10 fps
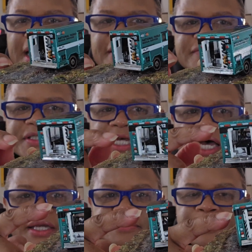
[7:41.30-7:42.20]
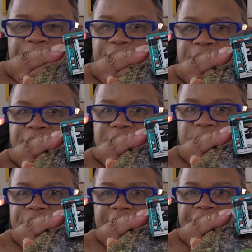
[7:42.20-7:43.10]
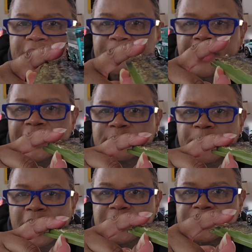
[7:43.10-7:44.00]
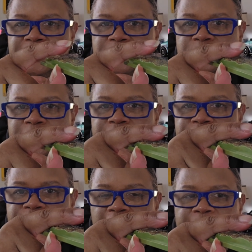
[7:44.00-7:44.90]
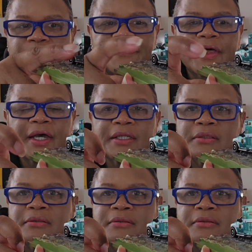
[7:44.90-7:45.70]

have side mirrors, which I think Matchbox does a really good job with that.